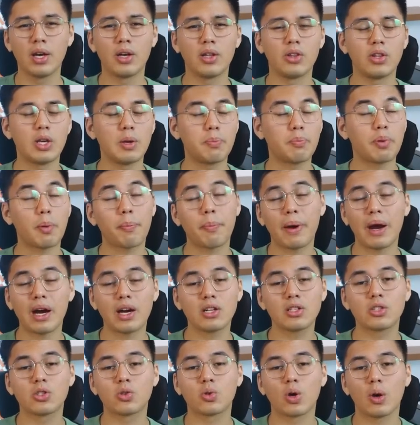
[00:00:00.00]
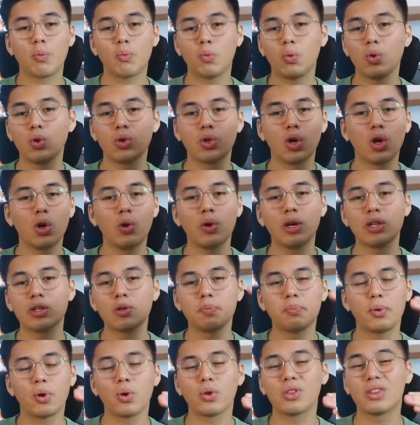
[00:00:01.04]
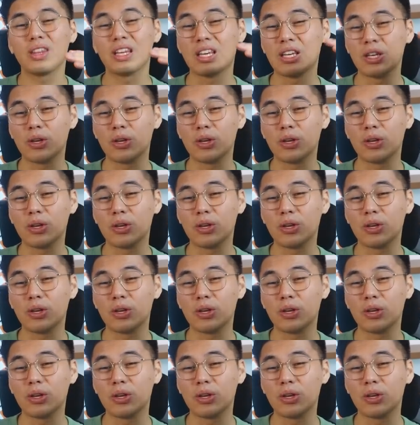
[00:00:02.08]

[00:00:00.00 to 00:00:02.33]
The prepared script will go into both the